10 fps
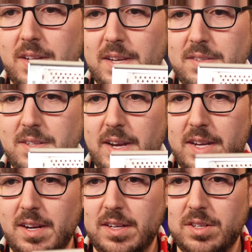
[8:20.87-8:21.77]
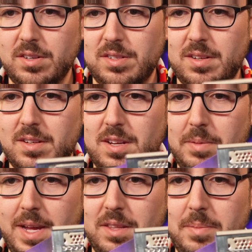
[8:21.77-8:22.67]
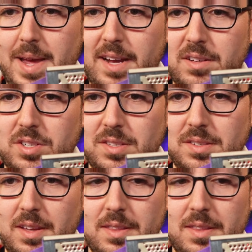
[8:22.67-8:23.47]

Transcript: S D I connectors coming out the back, just like